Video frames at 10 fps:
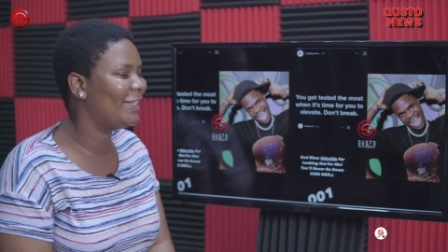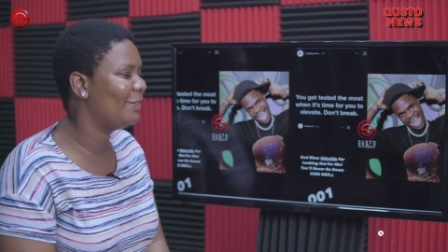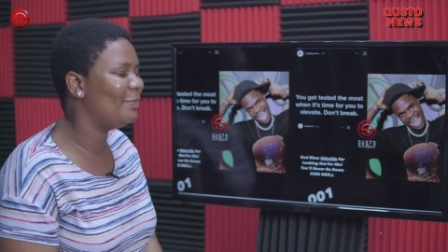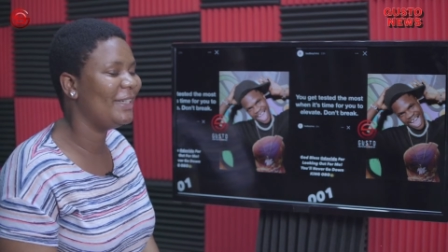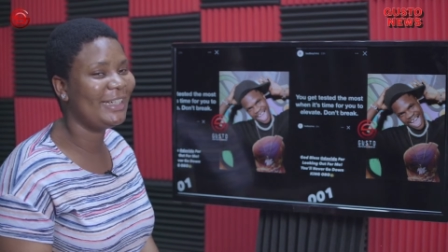
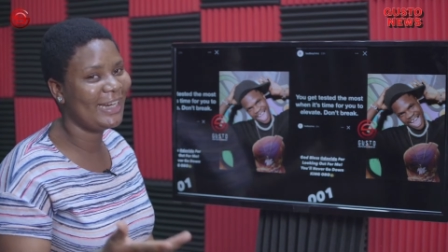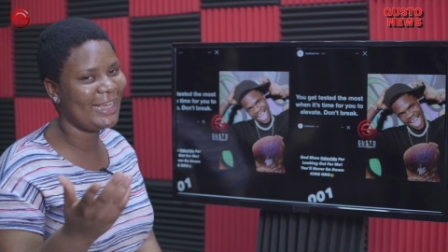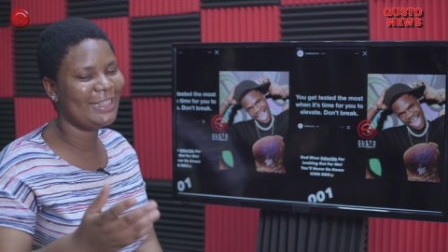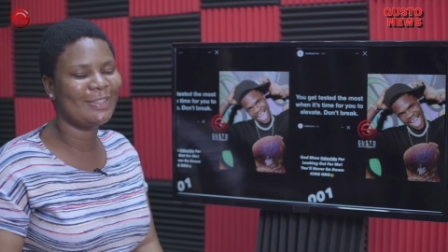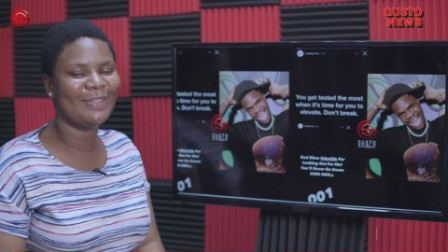Keep being
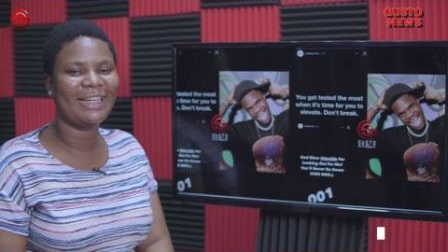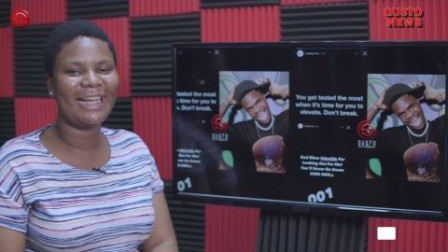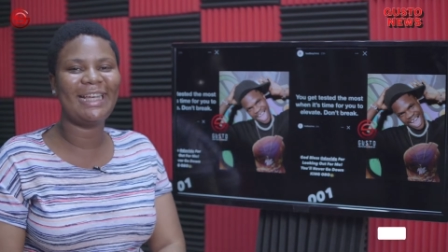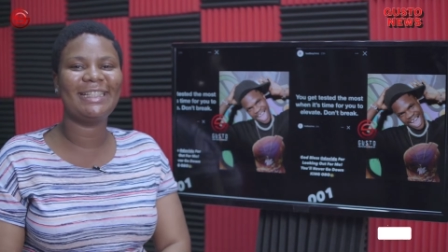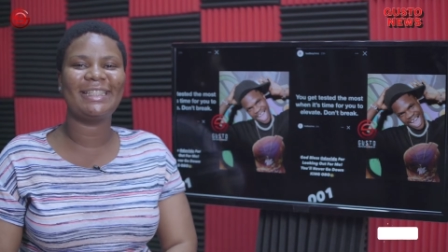nice to the
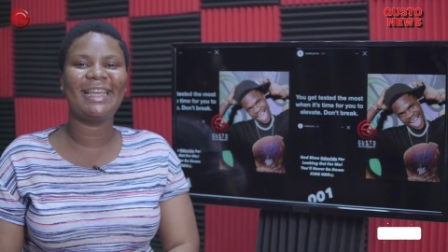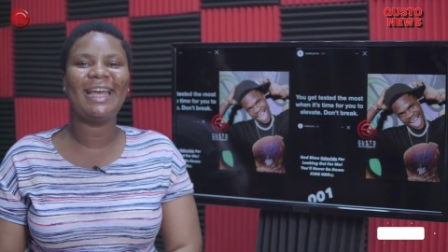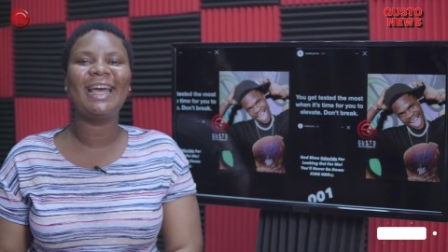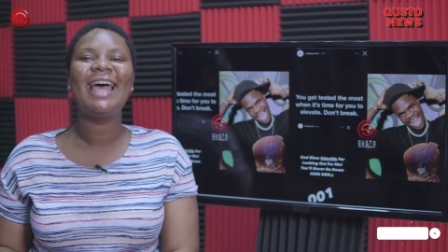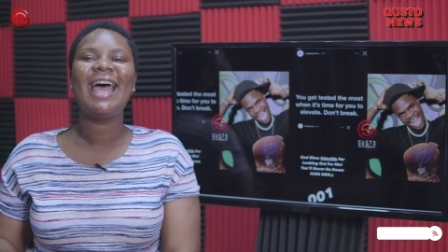guys,
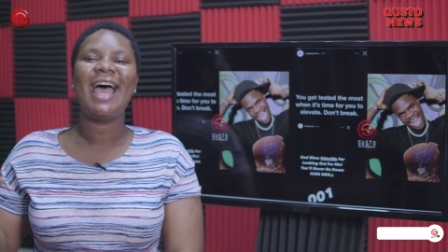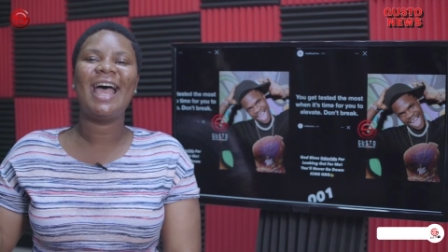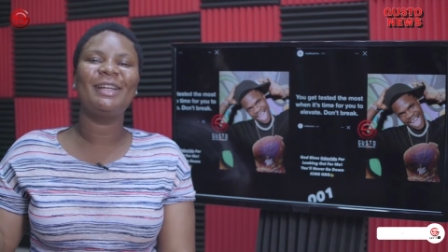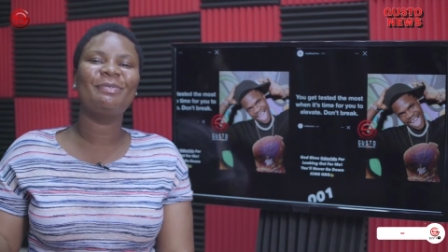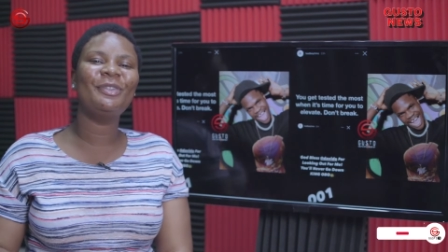yeah?
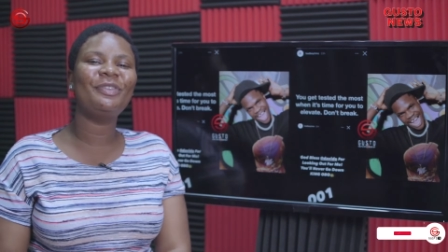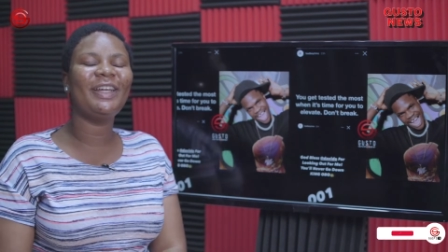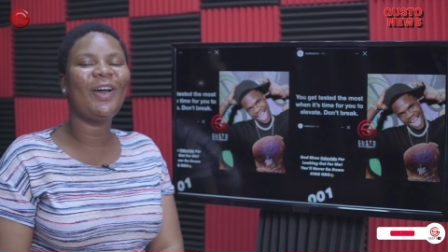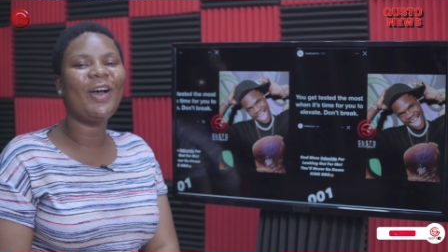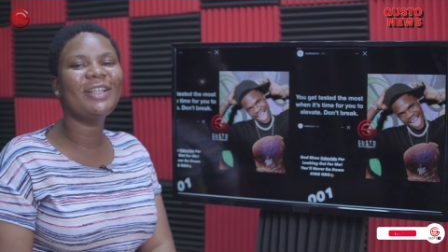And
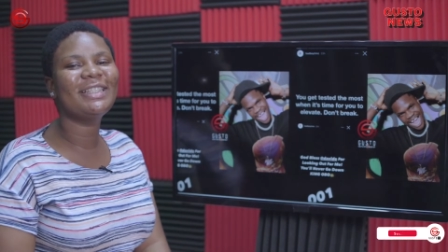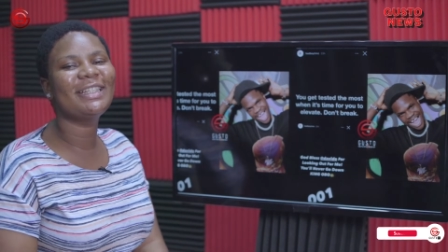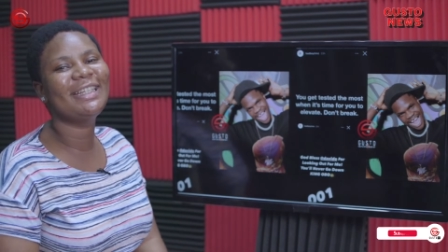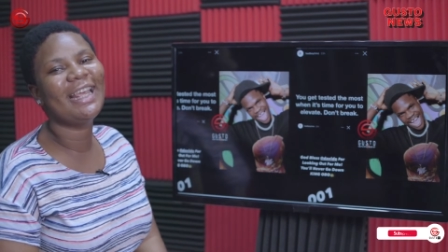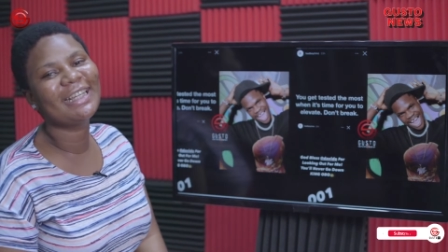moving on
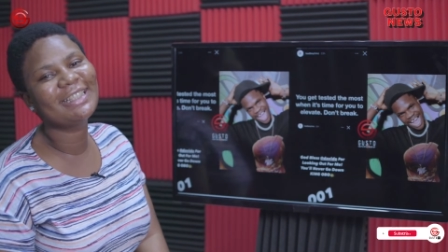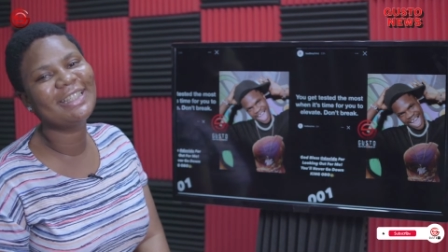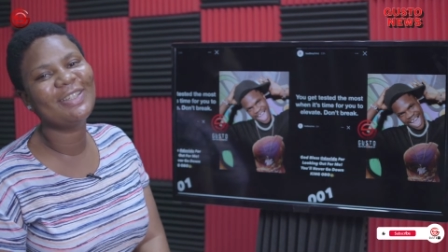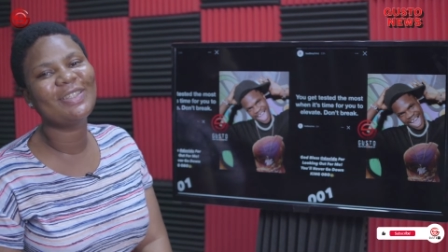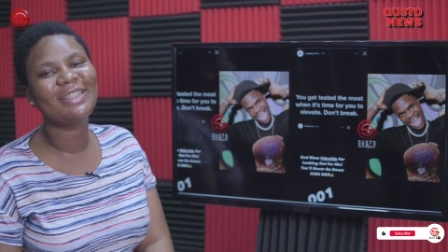to the next
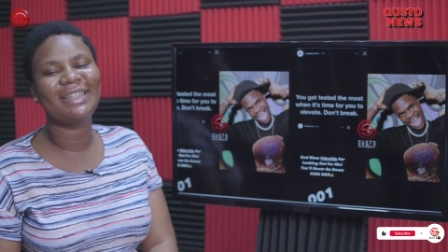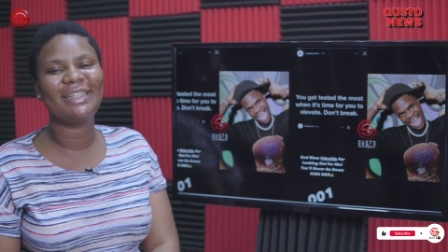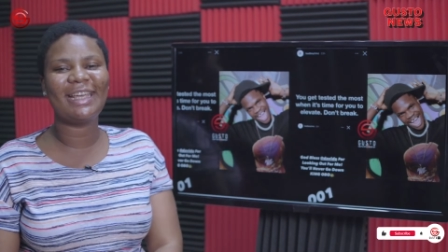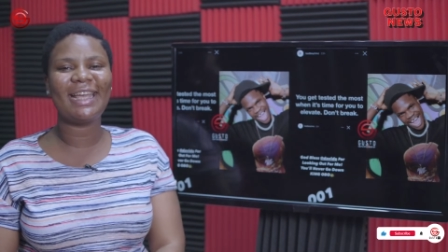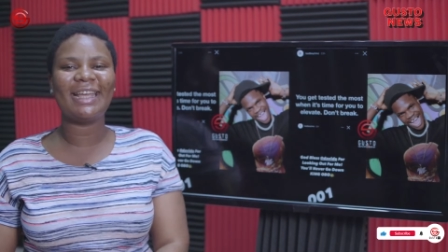news
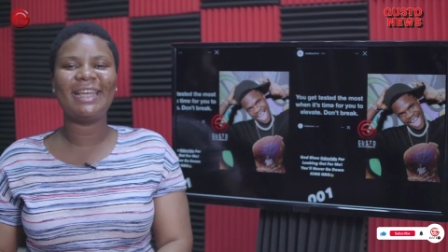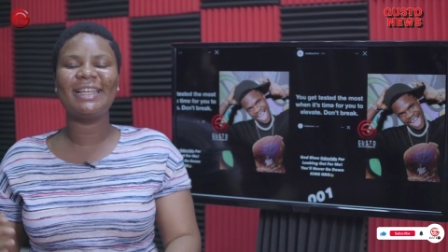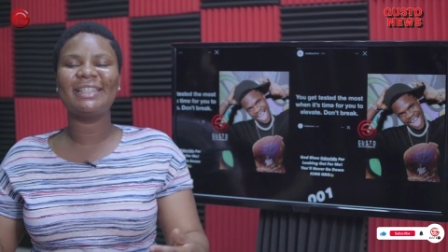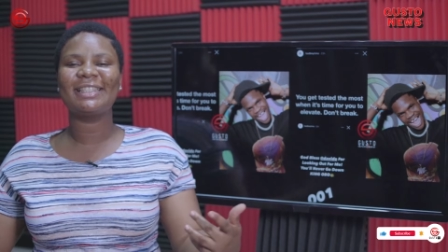today is